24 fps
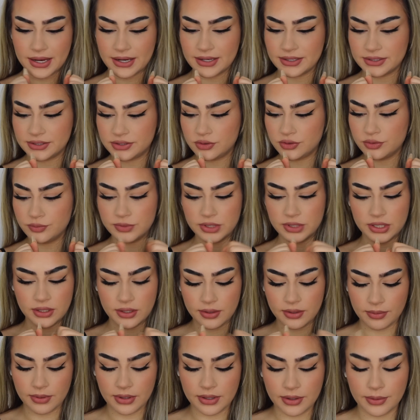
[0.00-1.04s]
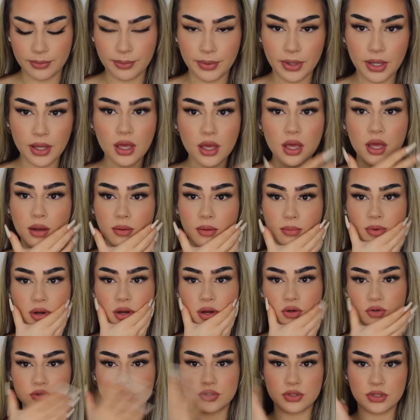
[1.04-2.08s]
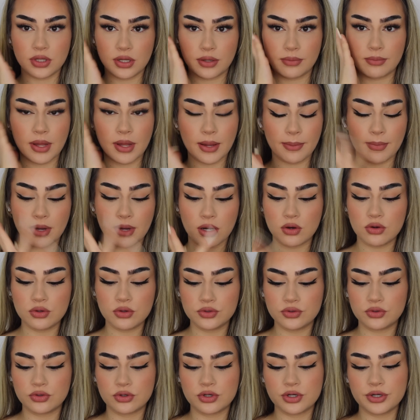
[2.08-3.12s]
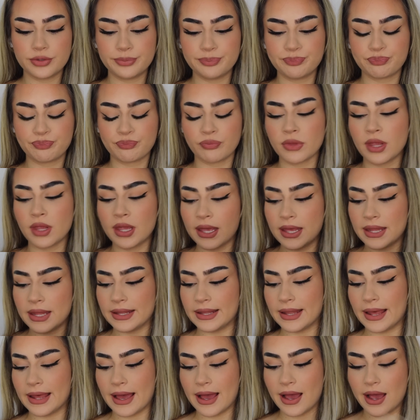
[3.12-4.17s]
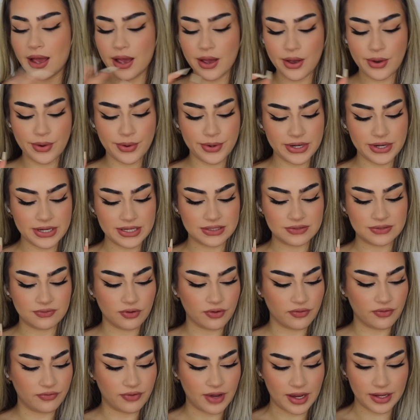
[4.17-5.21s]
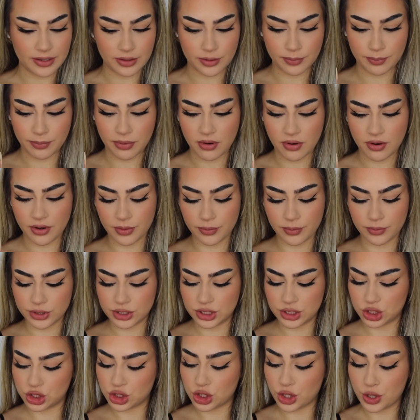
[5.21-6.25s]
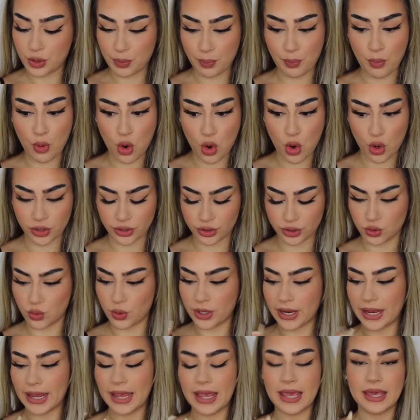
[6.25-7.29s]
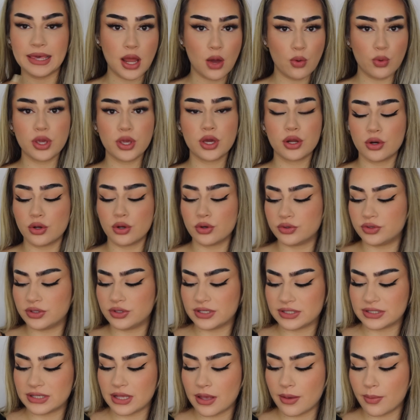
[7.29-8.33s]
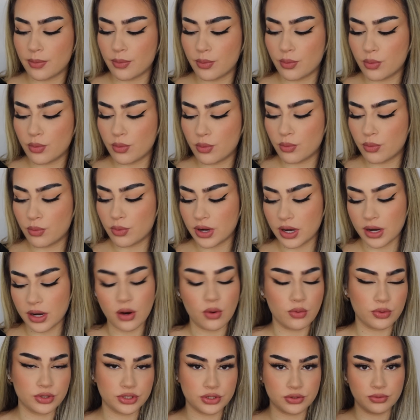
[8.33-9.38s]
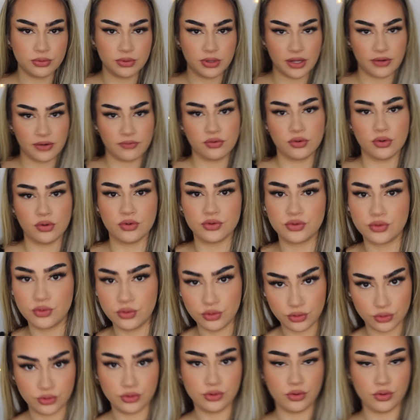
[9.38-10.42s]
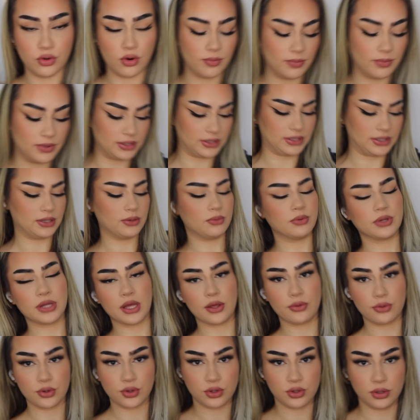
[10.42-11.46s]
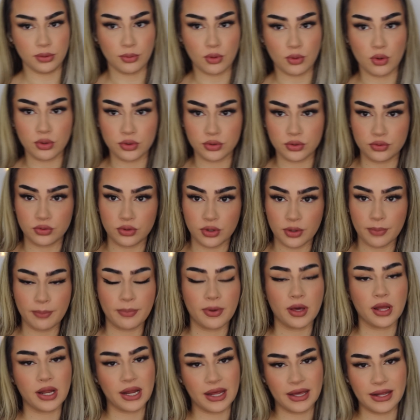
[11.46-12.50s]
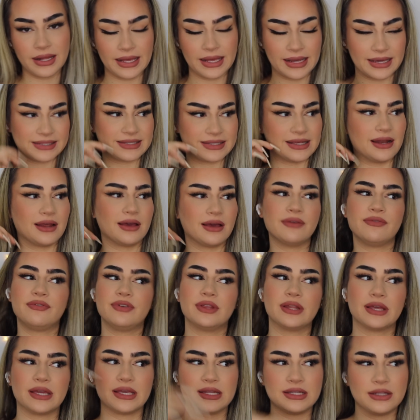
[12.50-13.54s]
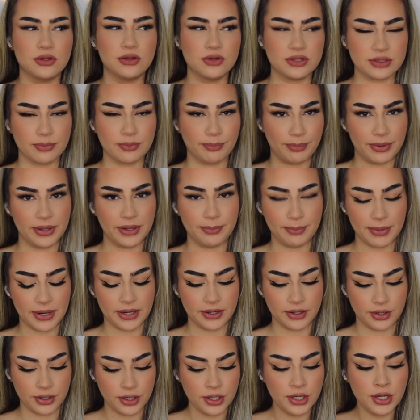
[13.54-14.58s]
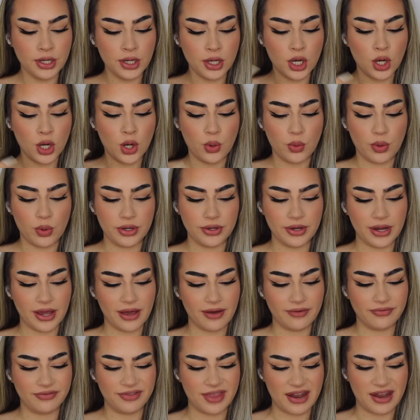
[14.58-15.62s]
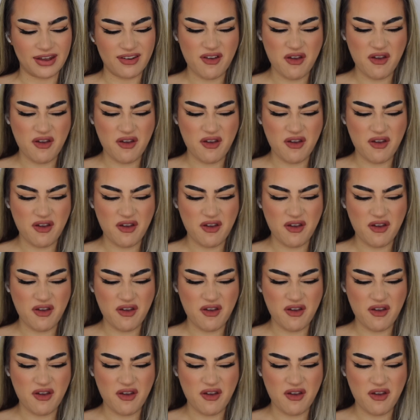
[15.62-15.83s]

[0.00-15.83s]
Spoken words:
I zoomed in a little bit. I'm gonna also apply my contour. Now it's for the final part, which is important, okay? Now we're gonna go to the step what I always do, like for nose contour normally without the cream contour. But like I said, I feel like it looks a bit better when you have that